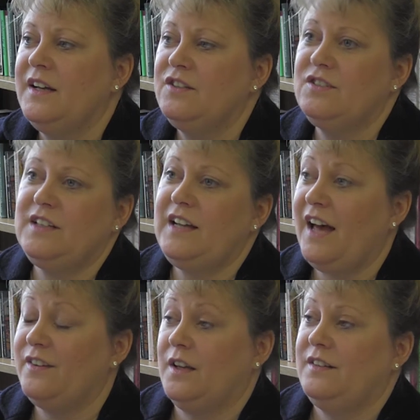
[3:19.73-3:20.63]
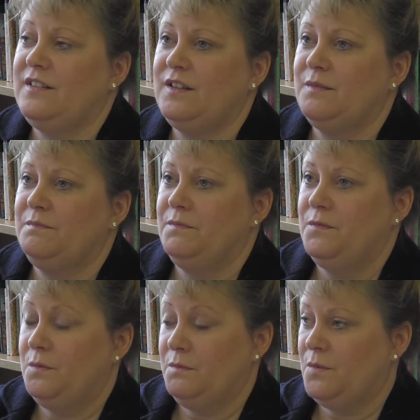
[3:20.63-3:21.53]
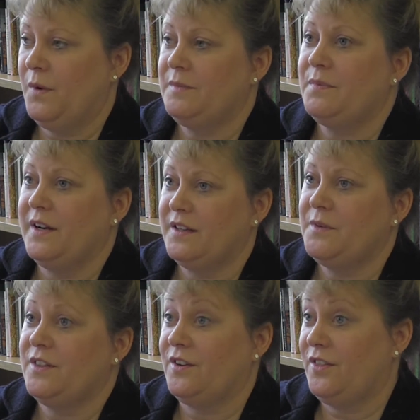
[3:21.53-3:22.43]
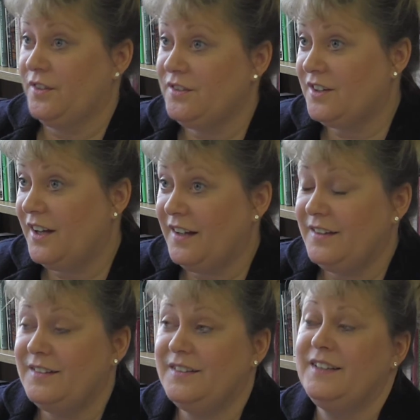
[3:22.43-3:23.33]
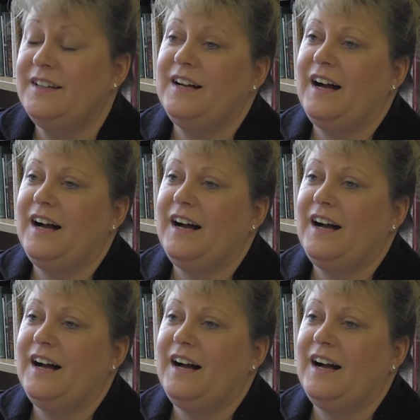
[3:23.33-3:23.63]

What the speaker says: She's quite pregnant with her third child.